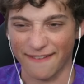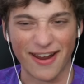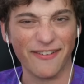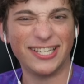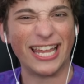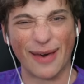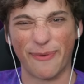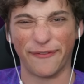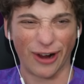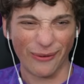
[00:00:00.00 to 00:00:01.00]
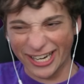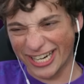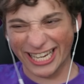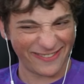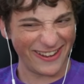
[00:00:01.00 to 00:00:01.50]
I've never done that before. I want to
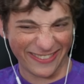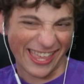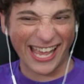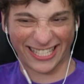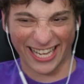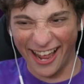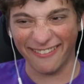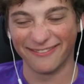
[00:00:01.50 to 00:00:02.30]
try some new things, you know?